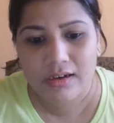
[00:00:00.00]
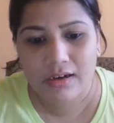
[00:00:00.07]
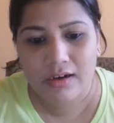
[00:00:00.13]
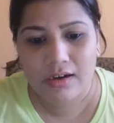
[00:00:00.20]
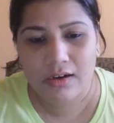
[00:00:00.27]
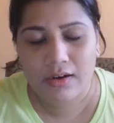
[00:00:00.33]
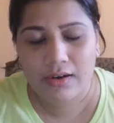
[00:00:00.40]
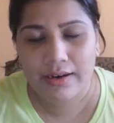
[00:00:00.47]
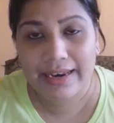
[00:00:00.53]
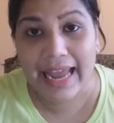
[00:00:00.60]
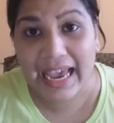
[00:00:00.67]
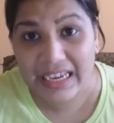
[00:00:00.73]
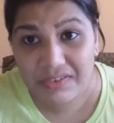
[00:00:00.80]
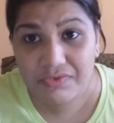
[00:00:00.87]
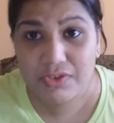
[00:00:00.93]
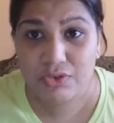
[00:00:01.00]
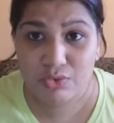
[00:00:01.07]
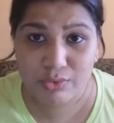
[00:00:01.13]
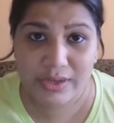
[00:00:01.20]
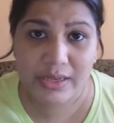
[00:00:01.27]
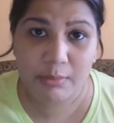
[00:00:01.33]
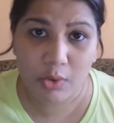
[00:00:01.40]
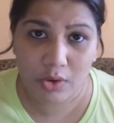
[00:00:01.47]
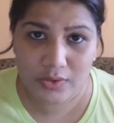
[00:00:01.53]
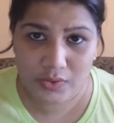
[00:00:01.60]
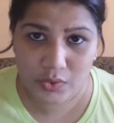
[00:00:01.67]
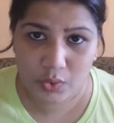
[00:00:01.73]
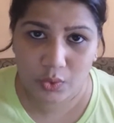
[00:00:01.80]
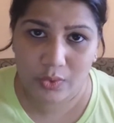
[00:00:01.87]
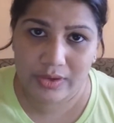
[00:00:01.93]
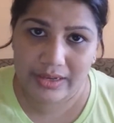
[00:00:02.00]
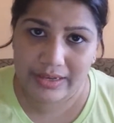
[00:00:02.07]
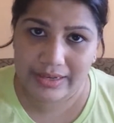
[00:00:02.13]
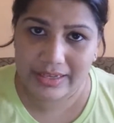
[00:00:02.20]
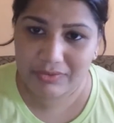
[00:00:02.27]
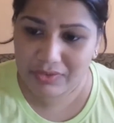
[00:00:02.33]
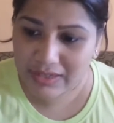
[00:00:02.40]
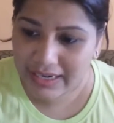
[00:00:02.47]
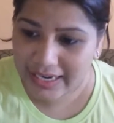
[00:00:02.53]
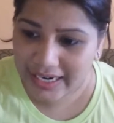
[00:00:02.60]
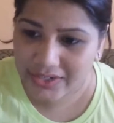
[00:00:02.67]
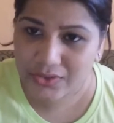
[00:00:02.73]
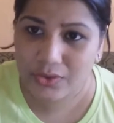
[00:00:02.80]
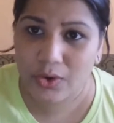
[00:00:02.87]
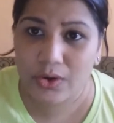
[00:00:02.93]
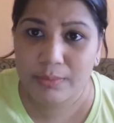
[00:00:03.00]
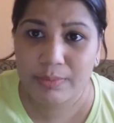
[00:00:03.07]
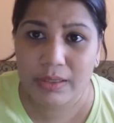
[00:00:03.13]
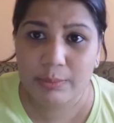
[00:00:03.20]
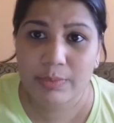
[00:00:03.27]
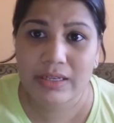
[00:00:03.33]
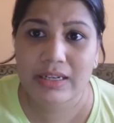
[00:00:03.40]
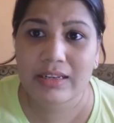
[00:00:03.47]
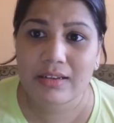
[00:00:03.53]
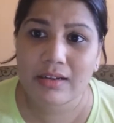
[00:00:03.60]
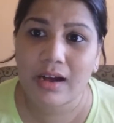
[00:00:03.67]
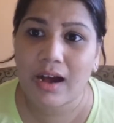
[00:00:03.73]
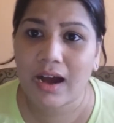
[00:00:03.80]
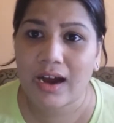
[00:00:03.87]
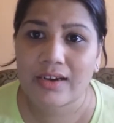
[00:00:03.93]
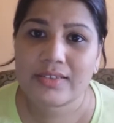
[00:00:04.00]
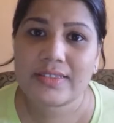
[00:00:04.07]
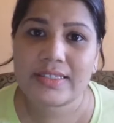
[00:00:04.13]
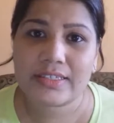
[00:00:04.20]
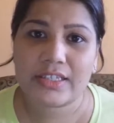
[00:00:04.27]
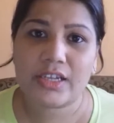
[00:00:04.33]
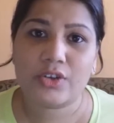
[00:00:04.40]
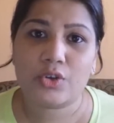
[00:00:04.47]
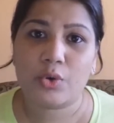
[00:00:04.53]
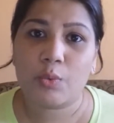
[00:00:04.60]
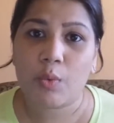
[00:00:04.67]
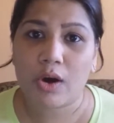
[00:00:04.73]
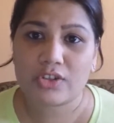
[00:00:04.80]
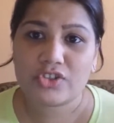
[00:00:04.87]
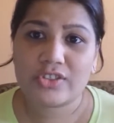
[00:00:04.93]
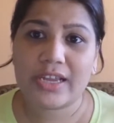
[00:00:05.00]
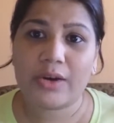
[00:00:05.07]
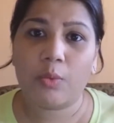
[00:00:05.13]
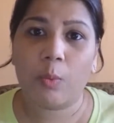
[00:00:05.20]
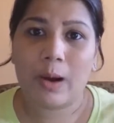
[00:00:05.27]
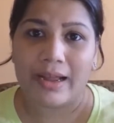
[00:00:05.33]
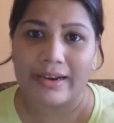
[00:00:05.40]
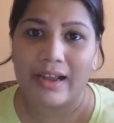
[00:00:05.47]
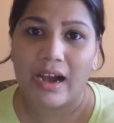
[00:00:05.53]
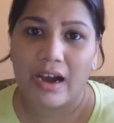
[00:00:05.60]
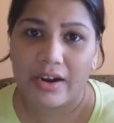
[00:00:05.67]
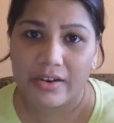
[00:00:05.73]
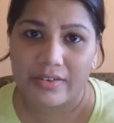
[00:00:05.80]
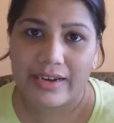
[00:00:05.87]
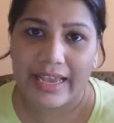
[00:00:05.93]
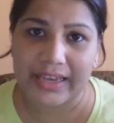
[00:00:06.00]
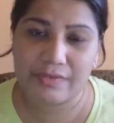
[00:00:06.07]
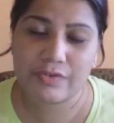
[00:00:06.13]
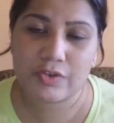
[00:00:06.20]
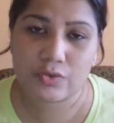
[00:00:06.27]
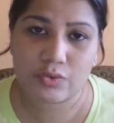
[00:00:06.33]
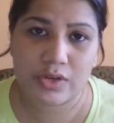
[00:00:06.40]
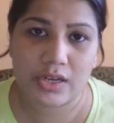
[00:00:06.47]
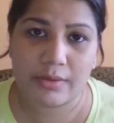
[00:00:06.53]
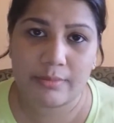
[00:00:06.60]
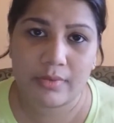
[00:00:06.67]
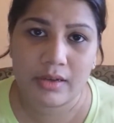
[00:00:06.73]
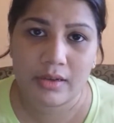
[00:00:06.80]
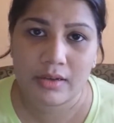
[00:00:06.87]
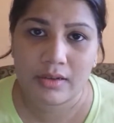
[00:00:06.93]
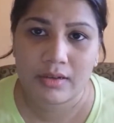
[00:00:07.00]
live stream also, even later on people are sitting to watch that 1 hour live stream,